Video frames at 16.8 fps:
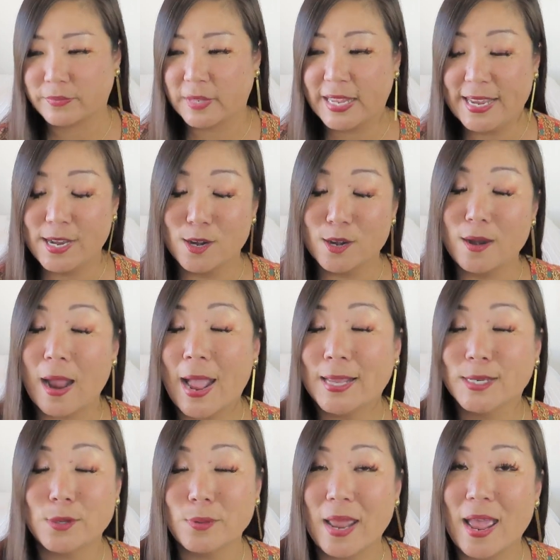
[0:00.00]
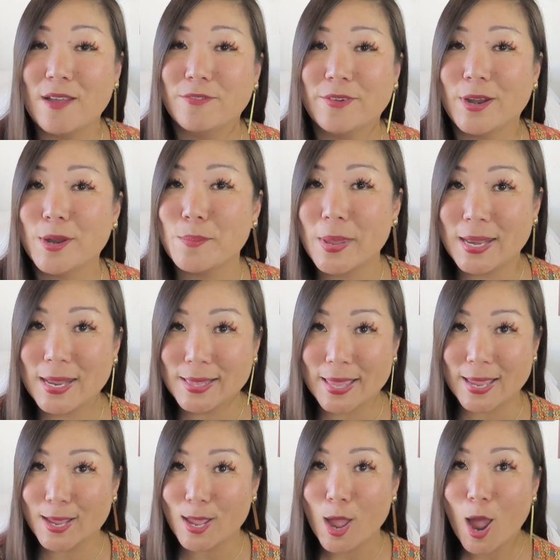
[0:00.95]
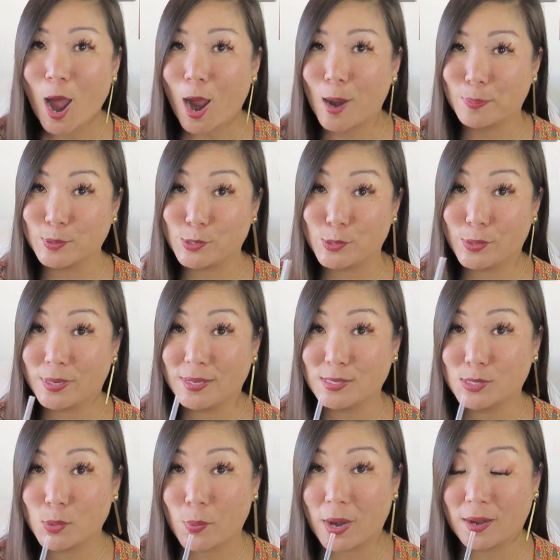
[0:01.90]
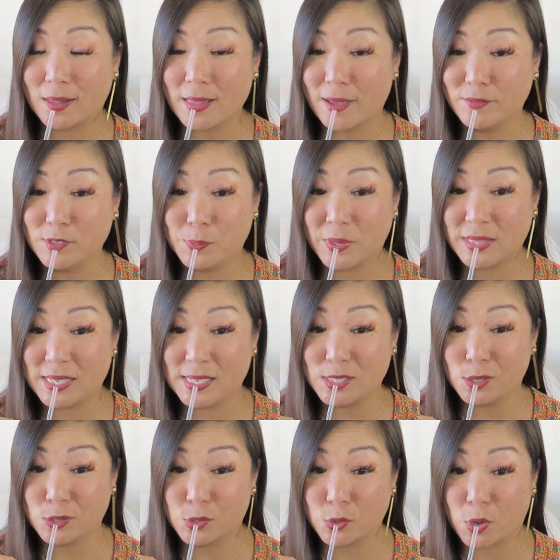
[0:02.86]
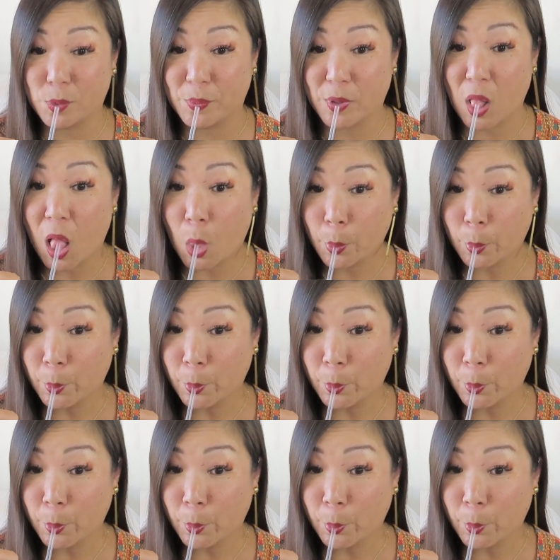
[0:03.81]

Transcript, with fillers: here, I don't have very many like opportunities to wear gloves, but these are adorable.